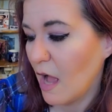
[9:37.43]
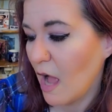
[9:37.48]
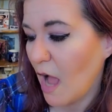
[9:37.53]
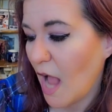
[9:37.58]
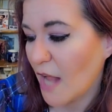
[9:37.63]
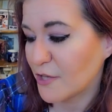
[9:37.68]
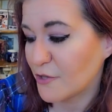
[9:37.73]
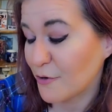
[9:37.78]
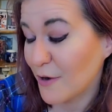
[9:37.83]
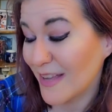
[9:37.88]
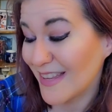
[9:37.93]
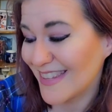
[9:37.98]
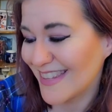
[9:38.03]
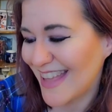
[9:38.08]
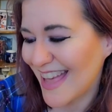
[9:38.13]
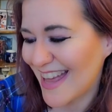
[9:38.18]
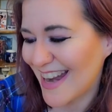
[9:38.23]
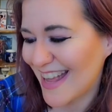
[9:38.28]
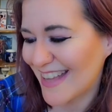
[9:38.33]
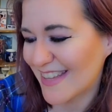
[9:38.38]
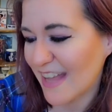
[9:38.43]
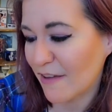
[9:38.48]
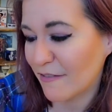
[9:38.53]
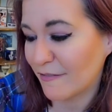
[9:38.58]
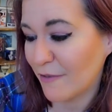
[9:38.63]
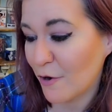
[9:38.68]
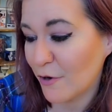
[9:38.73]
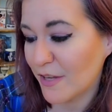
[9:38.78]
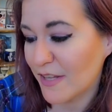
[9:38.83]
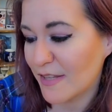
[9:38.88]
trust that as I
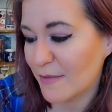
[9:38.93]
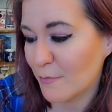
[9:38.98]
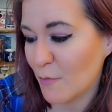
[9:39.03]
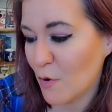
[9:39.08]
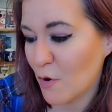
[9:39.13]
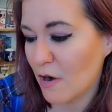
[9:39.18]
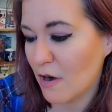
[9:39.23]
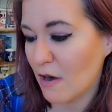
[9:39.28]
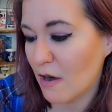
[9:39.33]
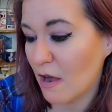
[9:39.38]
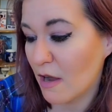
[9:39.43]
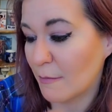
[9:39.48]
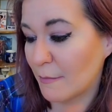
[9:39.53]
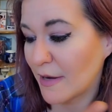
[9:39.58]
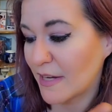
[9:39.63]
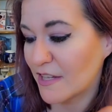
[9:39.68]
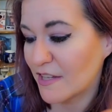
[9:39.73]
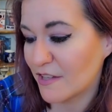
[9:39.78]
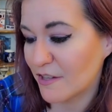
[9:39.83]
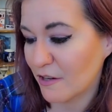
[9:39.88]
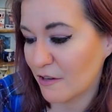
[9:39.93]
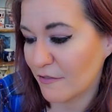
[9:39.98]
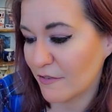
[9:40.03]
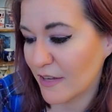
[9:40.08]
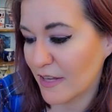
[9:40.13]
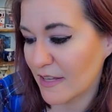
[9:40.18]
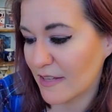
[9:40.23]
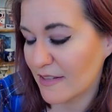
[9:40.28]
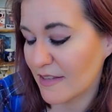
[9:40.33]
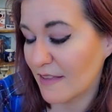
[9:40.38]
focus more on my
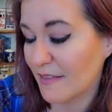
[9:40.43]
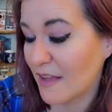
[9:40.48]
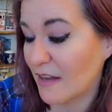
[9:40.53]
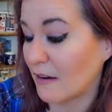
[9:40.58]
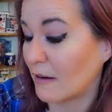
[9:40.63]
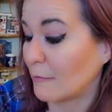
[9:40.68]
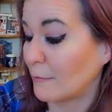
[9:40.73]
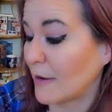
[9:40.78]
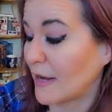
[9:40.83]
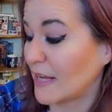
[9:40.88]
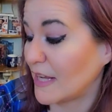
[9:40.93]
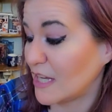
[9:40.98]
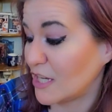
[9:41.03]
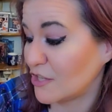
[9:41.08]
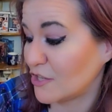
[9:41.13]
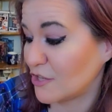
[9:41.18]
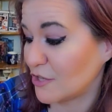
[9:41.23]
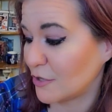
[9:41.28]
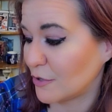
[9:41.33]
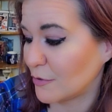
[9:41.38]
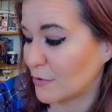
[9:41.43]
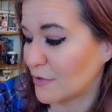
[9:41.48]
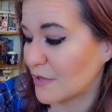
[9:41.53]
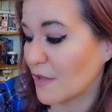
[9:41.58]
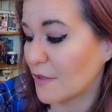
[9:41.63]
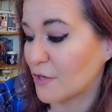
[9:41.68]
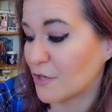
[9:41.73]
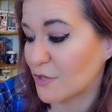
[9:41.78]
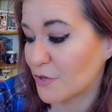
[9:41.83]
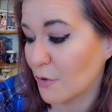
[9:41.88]
service than on my issues,
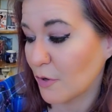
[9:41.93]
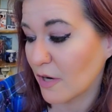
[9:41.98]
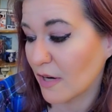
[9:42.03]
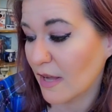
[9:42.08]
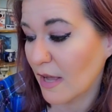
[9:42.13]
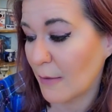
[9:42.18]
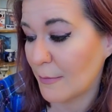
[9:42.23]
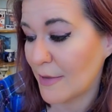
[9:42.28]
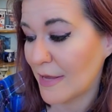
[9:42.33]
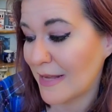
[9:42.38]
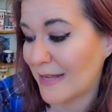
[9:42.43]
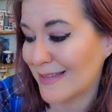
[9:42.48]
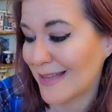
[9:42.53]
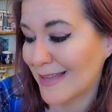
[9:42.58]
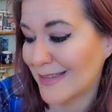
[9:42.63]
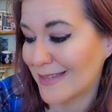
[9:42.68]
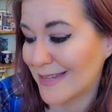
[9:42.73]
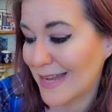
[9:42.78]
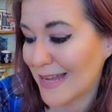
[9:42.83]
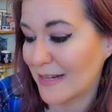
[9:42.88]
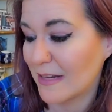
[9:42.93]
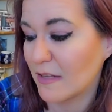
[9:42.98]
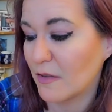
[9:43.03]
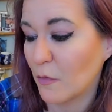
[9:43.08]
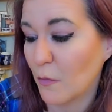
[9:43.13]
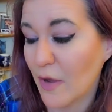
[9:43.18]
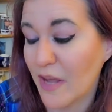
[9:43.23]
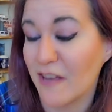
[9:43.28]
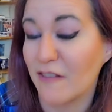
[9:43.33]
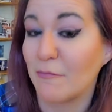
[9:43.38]
the shortcomings that stand in
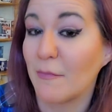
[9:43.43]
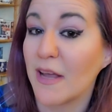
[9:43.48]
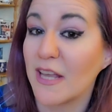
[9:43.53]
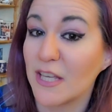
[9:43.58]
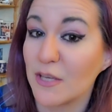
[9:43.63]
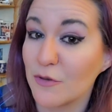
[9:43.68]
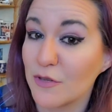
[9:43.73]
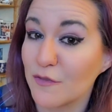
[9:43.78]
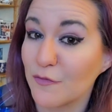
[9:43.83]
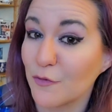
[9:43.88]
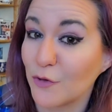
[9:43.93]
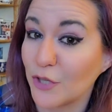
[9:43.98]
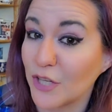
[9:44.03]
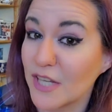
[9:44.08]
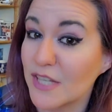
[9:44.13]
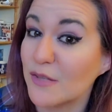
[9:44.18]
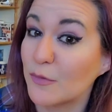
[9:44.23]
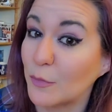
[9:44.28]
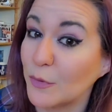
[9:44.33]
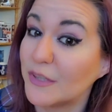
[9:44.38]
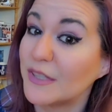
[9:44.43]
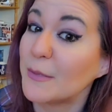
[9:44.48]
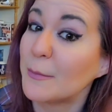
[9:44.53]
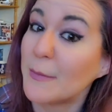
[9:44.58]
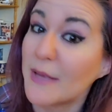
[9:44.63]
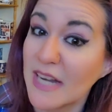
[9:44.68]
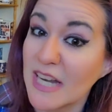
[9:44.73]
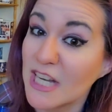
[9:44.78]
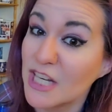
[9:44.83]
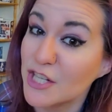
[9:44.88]
the way of my usefulness will
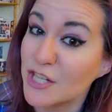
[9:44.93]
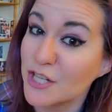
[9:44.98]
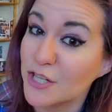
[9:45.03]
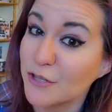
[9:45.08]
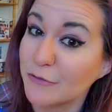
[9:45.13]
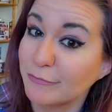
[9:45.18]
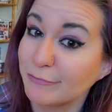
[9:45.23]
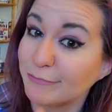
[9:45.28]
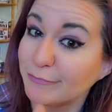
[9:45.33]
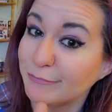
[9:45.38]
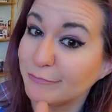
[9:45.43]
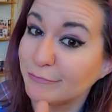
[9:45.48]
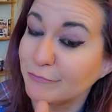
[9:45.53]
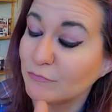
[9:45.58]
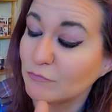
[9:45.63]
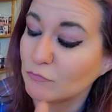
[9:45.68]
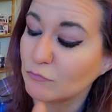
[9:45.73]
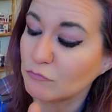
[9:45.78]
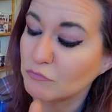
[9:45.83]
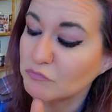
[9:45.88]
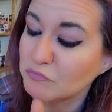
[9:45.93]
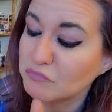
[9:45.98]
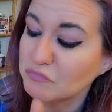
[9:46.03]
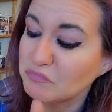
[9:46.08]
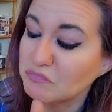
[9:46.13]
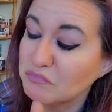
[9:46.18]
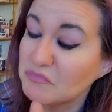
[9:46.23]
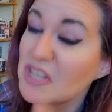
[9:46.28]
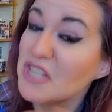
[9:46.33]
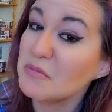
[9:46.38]
diminish.
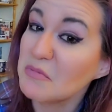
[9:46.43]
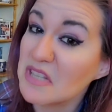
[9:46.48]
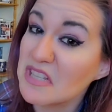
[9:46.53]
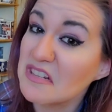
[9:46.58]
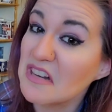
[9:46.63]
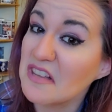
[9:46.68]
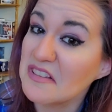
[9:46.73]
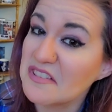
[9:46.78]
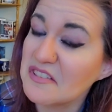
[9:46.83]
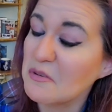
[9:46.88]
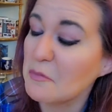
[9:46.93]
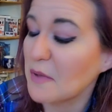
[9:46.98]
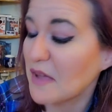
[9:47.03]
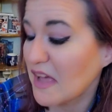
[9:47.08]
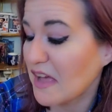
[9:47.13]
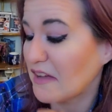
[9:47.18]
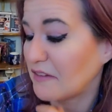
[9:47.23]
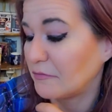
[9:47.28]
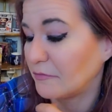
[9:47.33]
This one's not so bad.